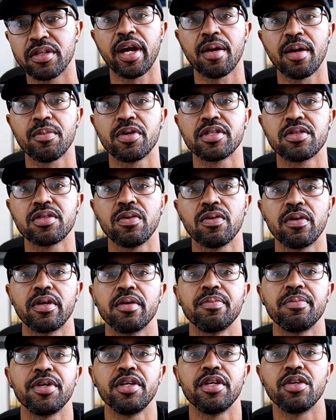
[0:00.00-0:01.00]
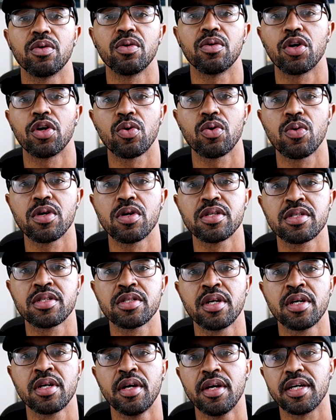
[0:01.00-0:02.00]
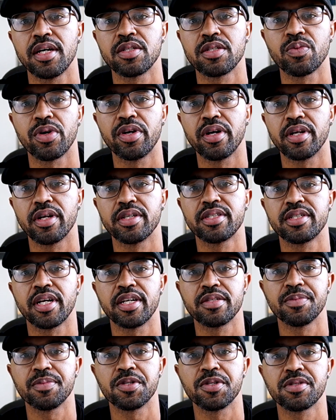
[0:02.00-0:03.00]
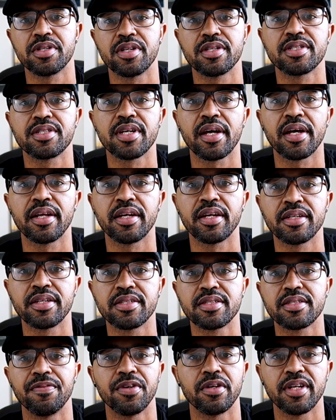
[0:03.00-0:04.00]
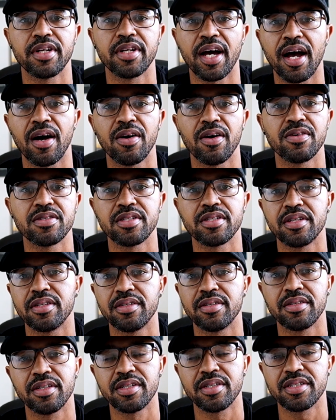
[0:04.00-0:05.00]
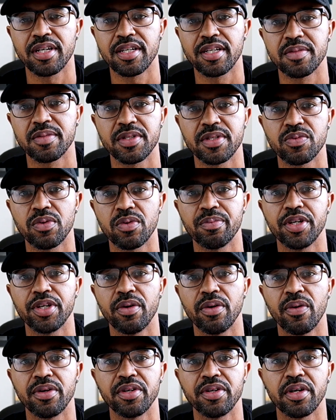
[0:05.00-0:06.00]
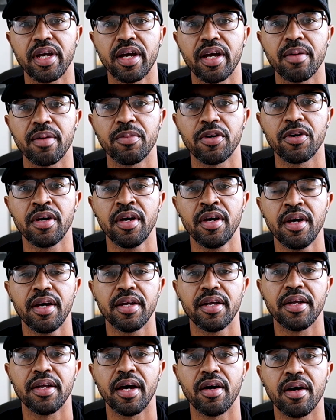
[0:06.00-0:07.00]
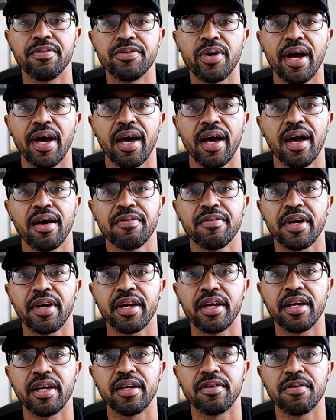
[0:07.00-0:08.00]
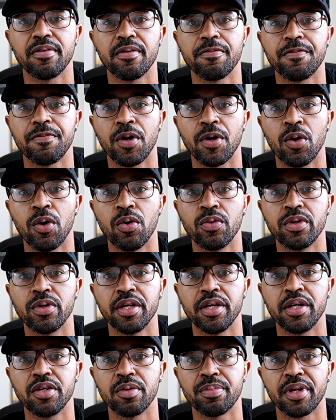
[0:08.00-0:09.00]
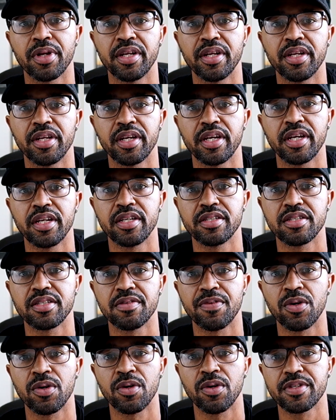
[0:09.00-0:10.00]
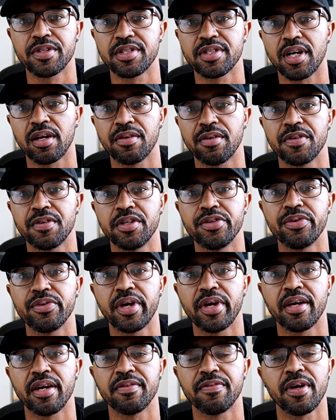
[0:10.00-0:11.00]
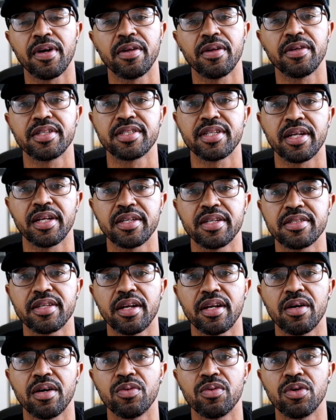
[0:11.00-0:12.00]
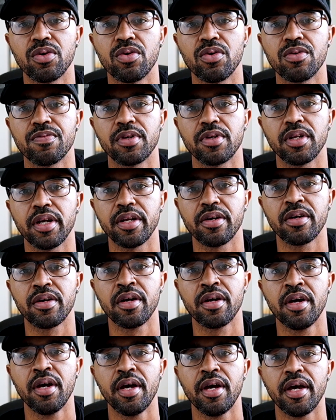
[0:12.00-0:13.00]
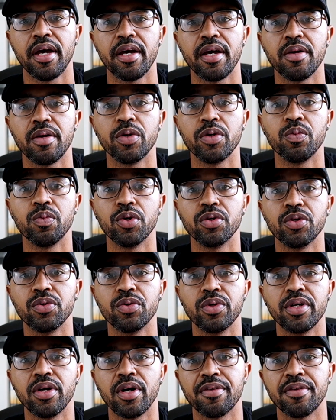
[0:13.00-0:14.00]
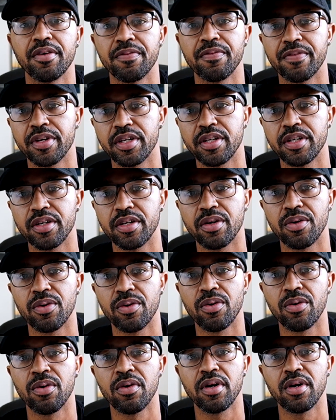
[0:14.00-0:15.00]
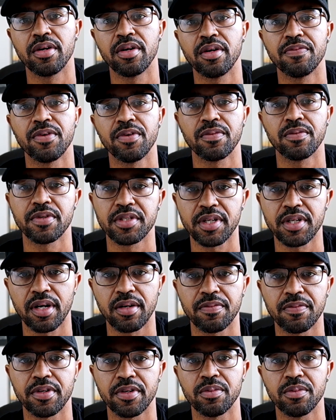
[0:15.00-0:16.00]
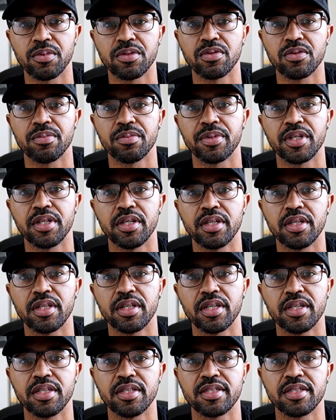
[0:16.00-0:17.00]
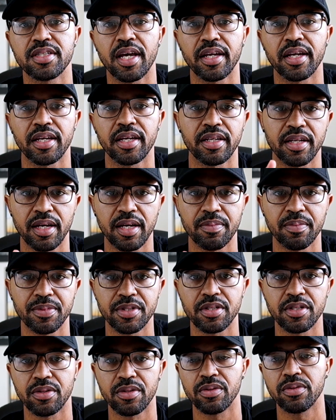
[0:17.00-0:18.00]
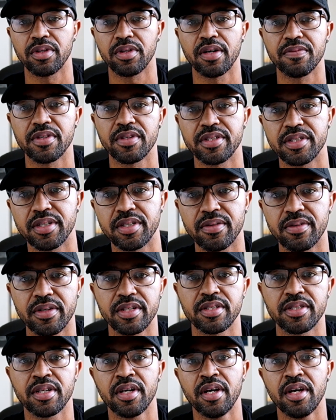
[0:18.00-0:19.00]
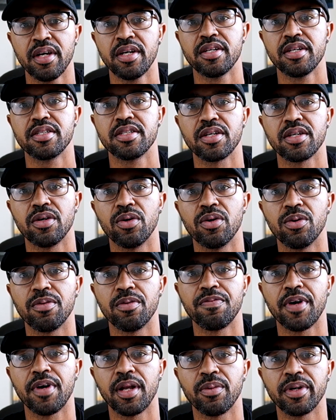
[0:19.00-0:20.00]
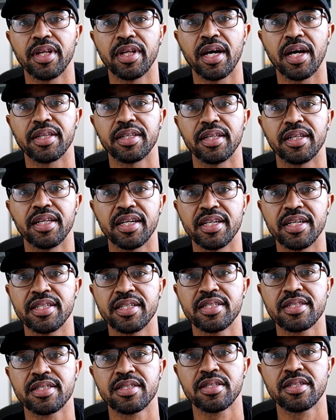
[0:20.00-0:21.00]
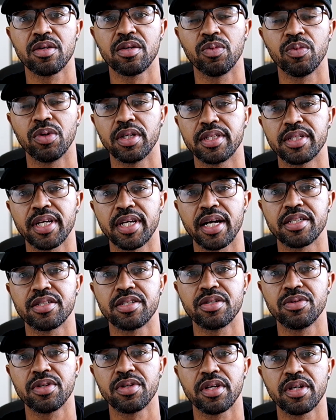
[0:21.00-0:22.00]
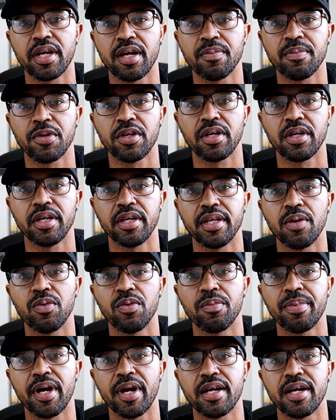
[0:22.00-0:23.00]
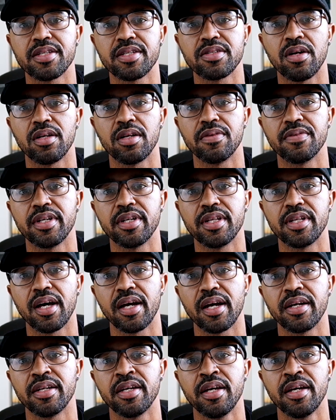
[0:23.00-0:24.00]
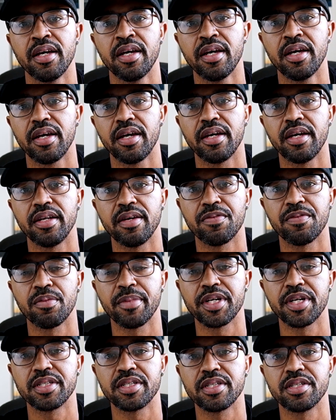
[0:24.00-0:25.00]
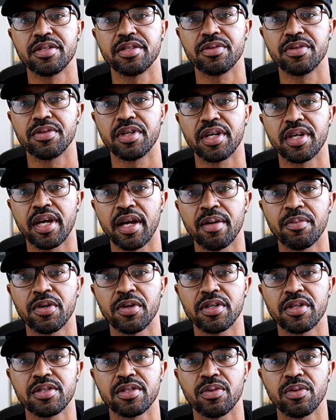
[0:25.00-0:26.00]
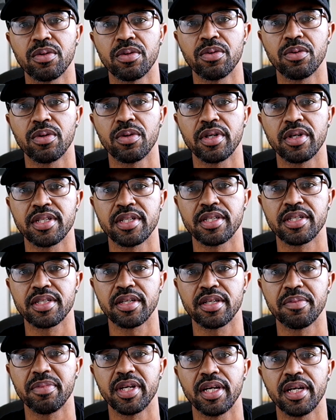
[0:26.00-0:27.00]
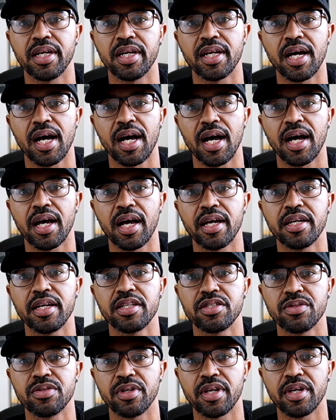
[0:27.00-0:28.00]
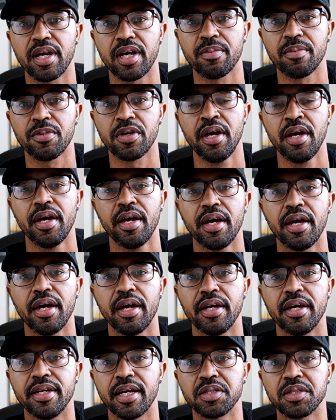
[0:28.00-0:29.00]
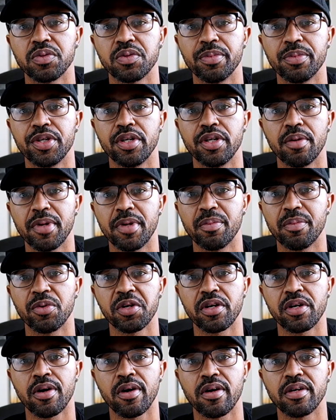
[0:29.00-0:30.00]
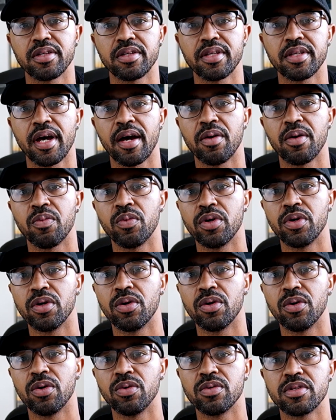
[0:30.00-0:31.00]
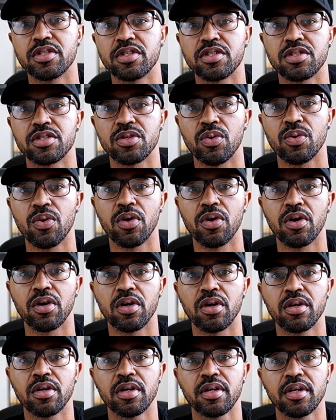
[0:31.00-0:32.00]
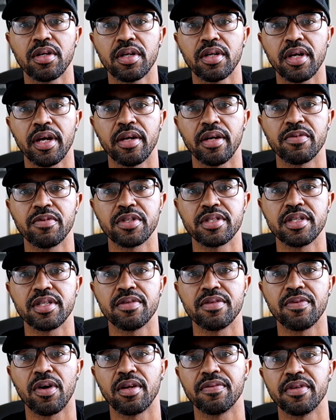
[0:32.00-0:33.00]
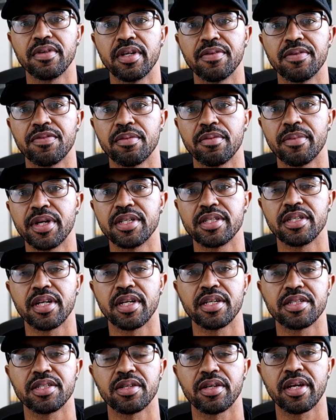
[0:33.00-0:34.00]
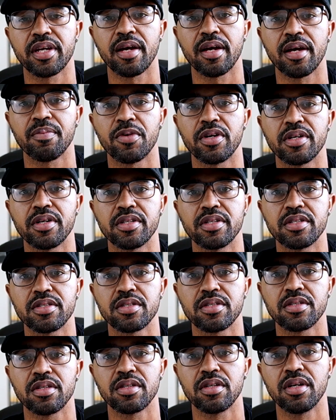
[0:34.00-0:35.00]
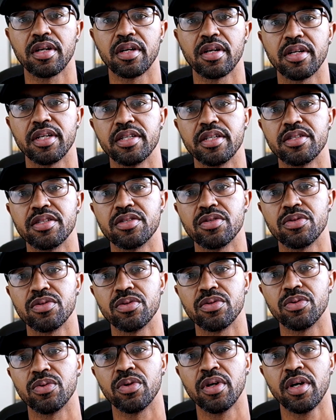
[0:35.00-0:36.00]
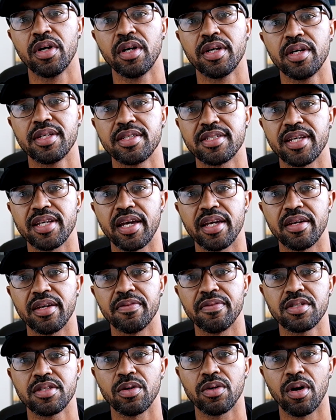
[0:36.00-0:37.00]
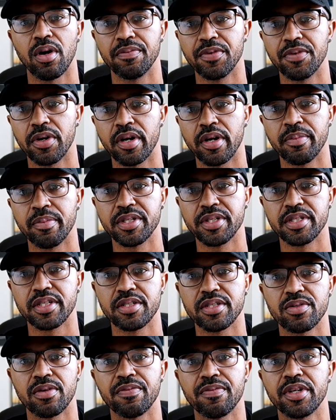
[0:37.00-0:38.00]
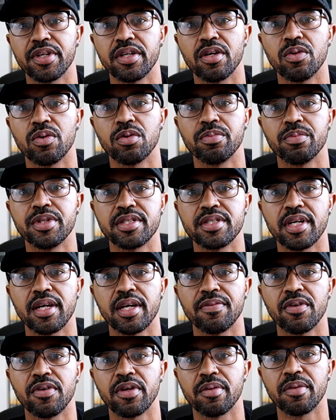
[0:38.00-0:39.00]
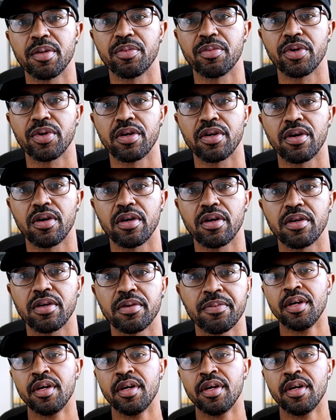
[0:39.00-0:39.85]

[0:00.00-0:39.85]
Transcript: Camera is going to be your workhorse. That's where you're going to change most of your settings. Your dials and adjustments will be on your camera. Now, if you have a phone and you're planning to get into phone photography, you can follow the settings that I will go over later. And we will do another video on phone photography, which will be the second episode of this series. So following that, the lens will attach to the camera, and that will pass all of the light and information to the camera. So it'll essentially be an eye to the camera. And next will be your memory card. That will store and receive all of the information that your camera is gonna need to save. So all of your images or video will be saved on a memory card.